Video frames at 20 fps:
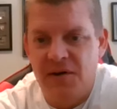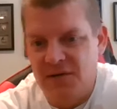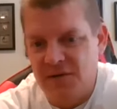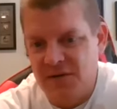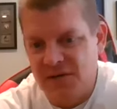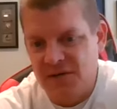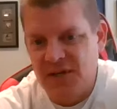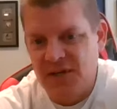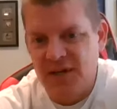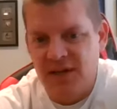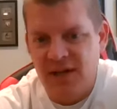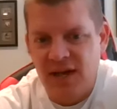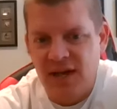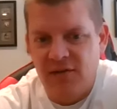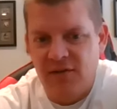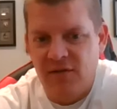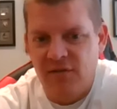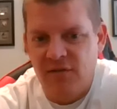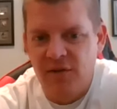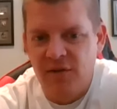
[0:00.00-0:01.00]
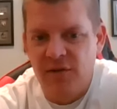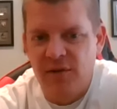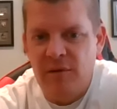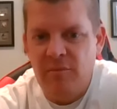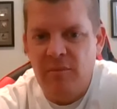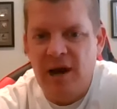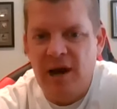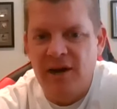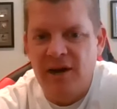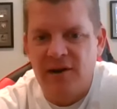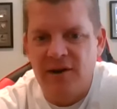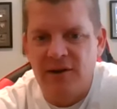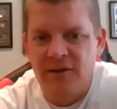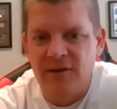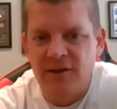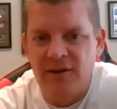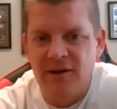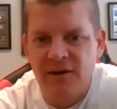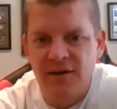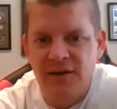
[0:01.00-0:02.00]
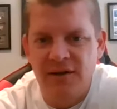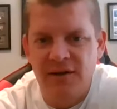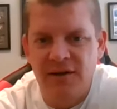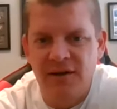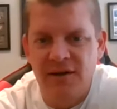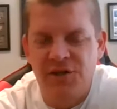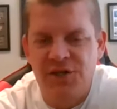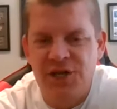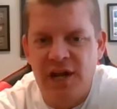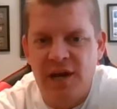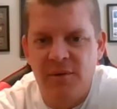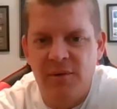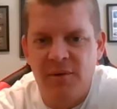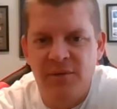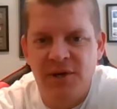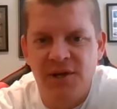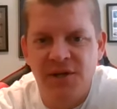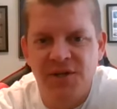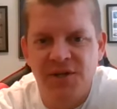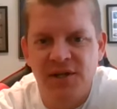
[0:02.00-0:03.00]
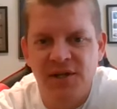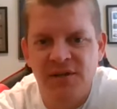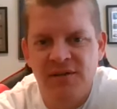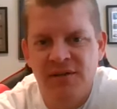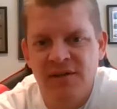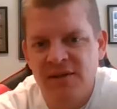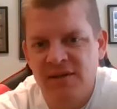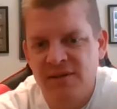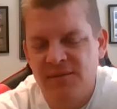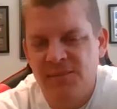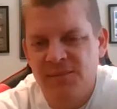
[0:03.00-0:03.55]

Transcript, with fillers: It looks like you have a few in the background there jamming much lately?